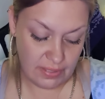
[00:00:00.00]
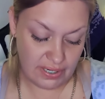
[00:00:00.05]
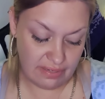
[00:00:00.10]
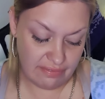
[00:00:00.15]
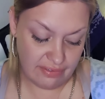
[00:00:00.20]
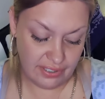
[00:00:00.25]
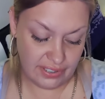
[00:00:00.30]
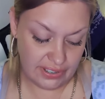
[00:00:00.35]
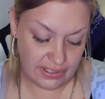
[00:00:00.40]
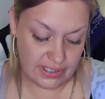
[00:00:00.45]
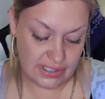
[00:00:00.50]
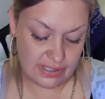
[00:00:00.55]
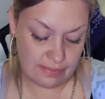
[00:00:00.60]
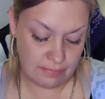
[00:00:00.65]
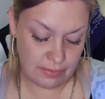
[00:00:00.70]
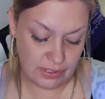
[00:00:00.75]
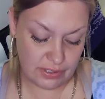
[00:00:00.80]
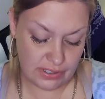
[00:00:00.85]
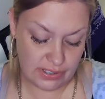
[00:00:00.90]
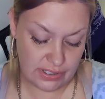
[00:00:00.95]
But I feel like
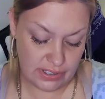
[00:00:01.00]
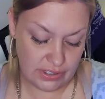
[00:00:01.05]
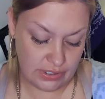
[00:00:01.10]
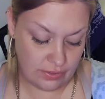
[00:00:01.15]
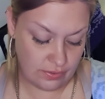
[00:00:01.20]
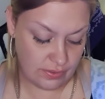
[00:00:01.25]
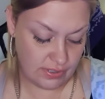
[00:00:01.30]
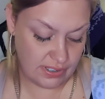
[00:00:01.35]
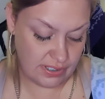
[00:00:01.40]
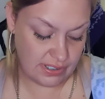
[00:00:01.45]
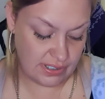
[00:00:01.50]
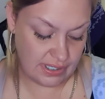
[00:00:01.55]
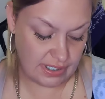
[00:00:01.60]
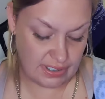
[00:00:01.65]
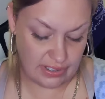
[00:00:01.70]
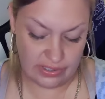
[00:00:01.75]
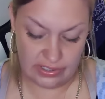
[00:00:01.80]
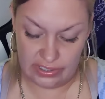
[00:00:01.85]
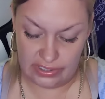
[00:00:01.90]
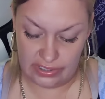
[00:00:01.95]
this person uses
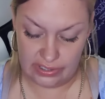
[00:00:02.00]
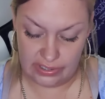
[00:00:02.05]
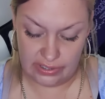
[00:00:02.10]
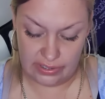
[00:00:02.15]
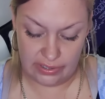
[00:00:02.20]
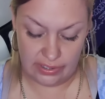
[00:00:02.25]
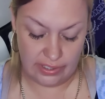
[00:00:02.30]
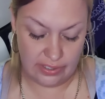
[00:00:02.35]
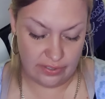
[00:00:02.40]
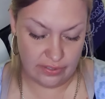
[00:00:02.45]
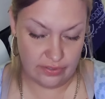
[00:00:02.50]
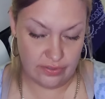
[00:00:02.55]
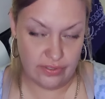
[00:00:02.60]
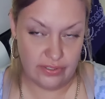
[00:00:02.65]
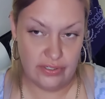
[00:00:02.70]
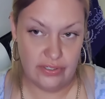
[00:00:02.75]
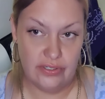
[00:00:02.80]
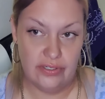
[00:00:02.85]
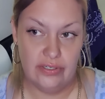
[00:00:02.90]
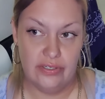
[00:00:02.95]
like their either
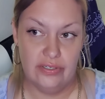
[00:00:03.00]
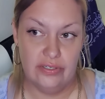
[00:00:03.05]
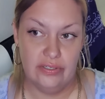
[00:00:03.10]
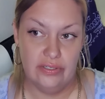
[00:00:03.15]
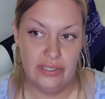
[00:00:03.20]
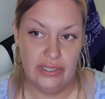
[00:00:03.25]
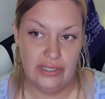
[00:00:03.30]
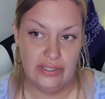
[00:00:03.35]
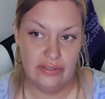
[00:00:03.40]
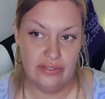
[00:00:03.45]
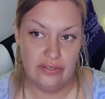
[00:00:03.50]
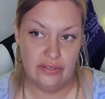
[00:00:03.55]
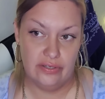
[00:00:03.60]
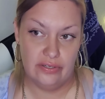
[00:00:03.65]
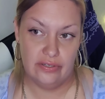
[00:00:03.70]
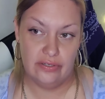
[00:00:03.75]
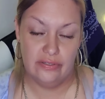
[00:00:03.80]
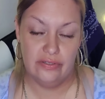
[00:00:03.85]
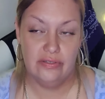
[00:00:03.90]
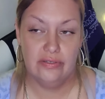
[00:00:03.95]
their like
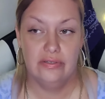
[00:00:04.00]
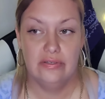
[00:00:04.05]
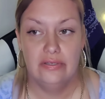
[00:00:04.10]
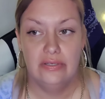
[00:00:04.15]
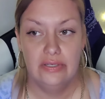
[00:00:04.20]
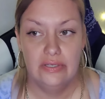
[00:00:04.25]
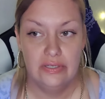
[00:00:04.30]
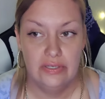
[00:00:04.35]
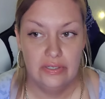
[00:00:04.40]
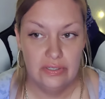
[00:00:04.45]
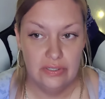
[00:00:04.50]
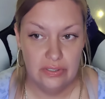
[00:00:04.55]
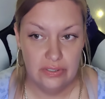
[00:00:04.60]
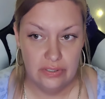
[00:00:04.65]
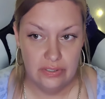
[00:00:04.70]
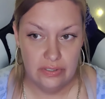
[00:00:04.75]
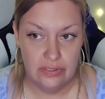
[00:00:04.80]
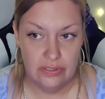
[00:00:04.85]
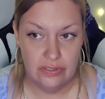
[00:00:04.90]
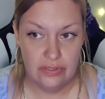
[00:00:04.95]
their
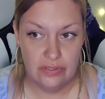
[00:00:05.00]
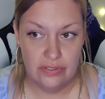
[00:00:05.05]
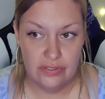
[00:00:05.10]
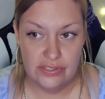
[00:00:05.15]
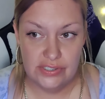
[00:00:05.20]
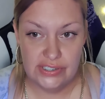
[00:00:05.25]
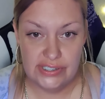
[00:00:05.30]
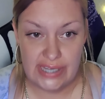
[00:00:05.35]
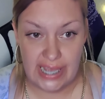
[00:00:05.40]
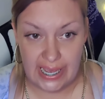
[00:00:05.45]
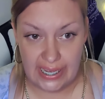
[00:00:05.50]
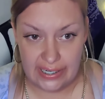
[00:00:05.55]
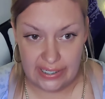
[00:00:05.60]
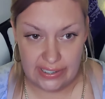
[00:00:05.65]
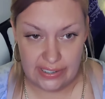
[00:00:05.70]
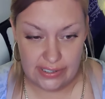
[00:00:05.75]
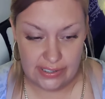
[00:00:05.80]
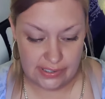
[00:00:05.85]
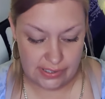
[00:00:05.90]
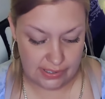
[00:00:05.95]
their
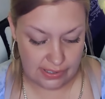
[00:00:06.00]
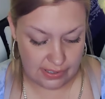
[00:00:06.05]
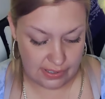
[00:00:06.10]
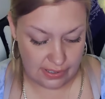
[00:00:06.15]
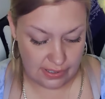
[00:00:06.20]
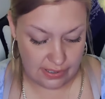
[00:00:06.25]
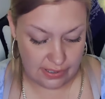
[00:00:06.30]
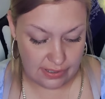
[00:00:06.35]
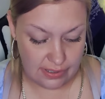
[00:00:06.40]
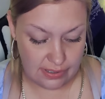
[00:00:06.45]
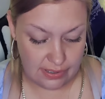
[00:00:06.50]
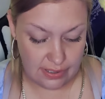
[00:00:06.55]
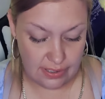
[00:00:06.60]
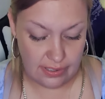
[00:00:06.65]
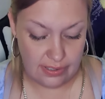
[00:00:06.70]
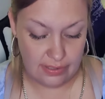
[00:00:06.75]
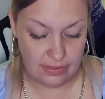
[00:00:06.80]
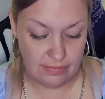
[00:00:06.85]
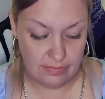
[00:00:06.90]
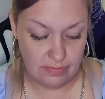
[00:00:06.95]
status
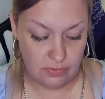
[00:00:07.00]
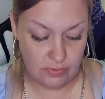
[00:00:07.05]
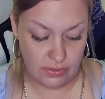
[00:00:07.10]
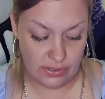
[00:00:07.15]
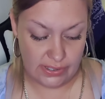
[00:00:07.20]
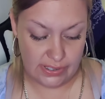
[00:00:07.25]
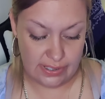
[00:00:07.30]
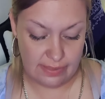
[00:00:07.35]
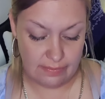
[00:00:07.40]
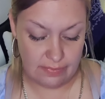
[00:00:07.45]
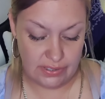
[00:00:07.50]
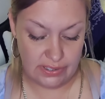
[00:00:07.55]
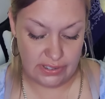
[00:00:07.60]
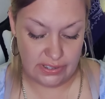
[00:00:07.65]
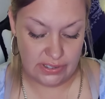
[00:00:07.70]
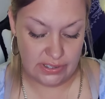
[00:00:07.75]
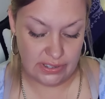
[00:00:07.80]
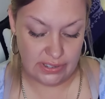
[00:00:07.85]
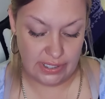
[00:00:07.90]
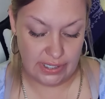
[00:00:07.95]
um, or
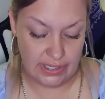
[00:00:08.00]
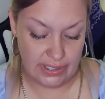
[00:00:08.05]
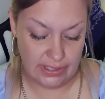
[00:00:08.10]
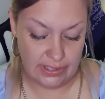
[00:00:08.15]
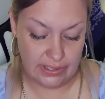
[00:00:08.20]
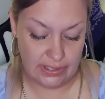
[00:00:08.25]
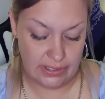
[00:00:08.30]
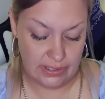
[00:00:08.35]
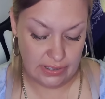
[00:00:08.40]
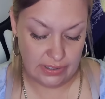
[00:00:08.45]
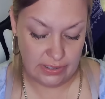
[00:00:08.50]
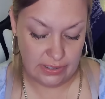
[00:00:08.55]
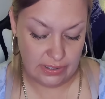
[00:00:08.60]
something to like,